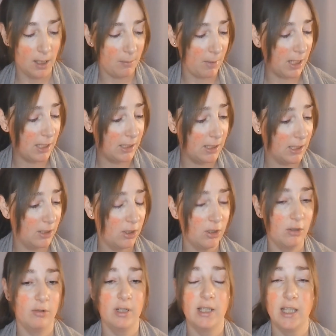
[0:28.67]
I did
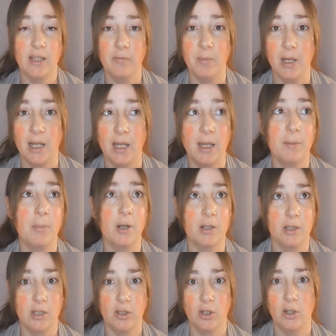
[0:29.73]
just receive my
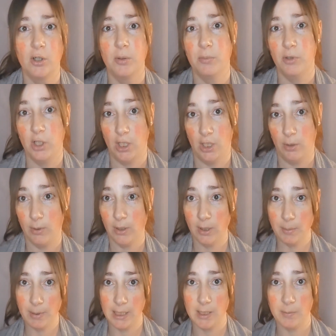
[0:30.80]
BoxyCharm January
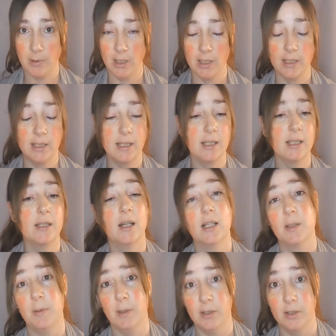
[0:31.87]
base box. This is not
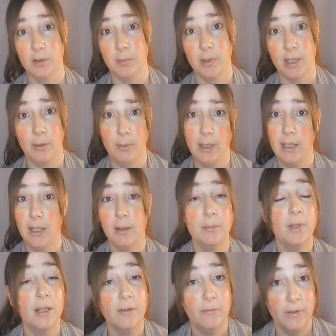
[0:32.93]
sponsored, by the way. I'm
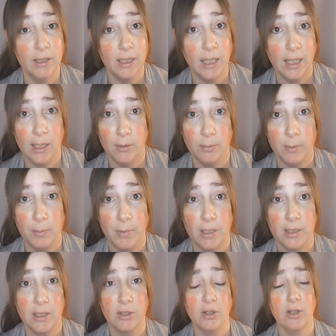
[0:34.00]
not affiliated with
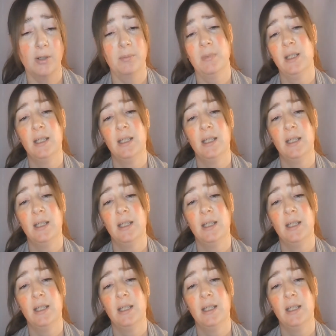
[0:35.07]
BoxyCharm.